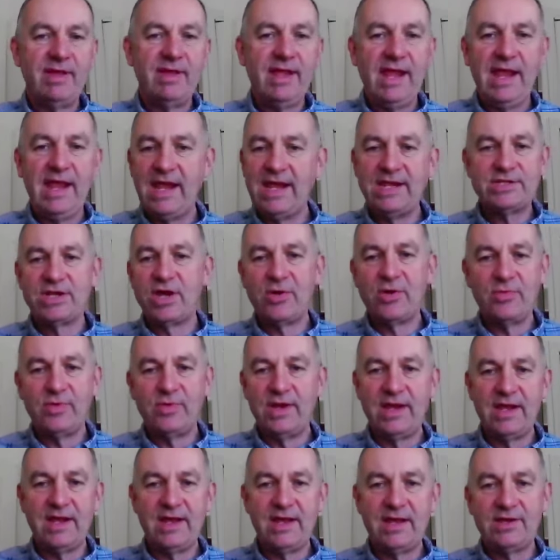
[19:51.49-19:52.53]
he's
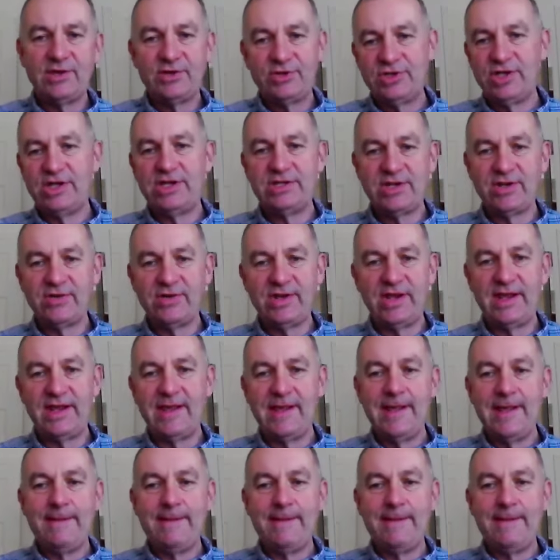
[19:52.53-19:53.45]
only a, she's only a.